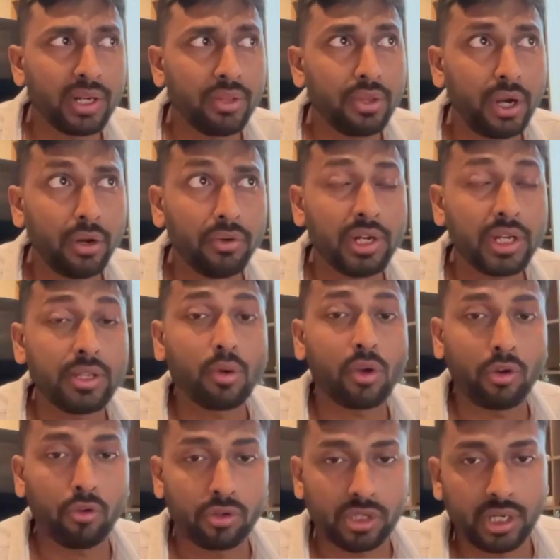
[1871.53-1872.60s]
And then I realize,
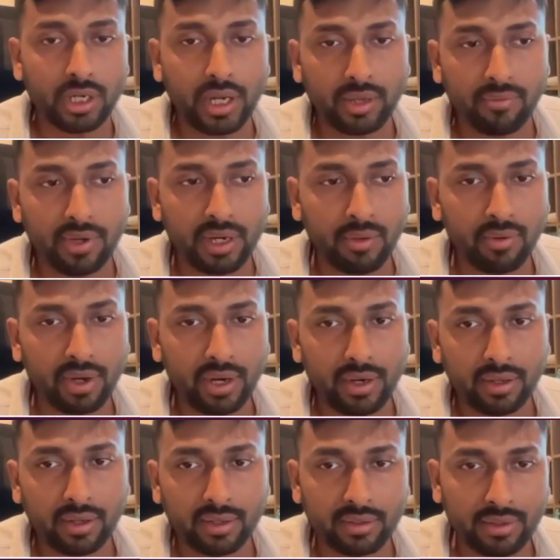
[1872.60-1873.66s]
okay, oh shit, like we never had
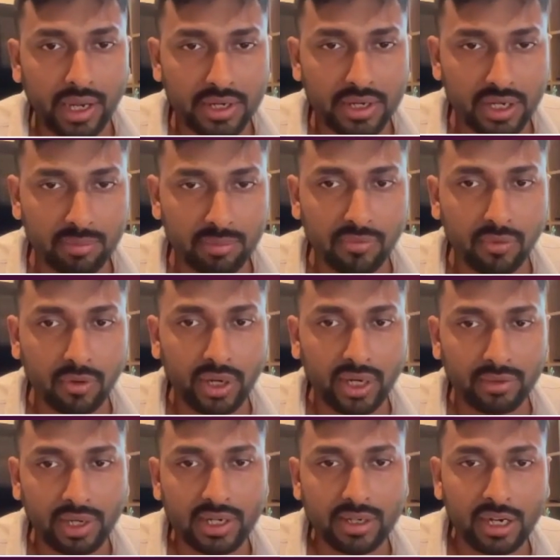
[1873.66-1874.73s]
a entity before.
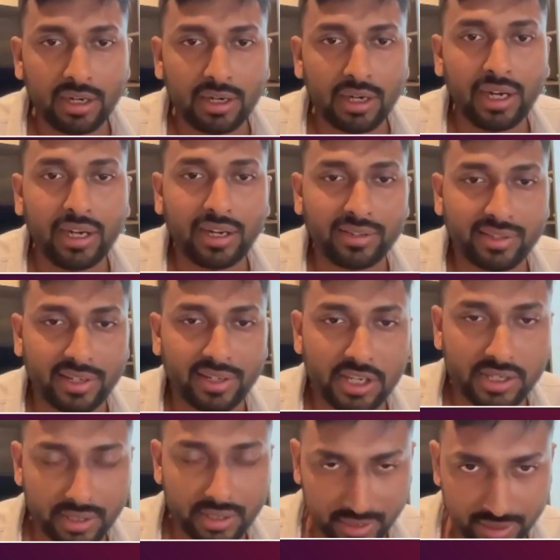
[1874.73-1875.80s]
Let us
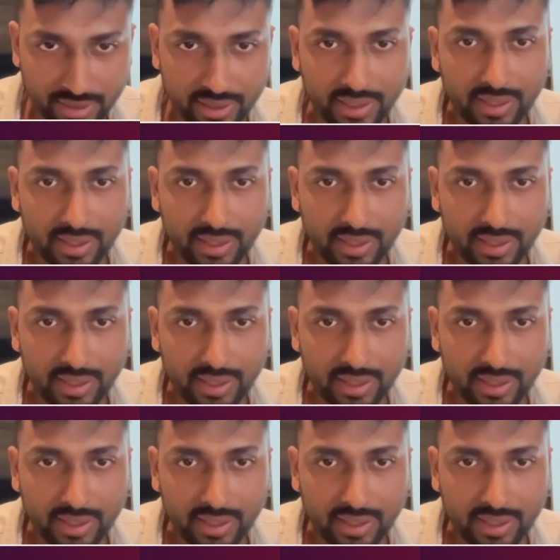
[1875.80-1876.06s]
register it.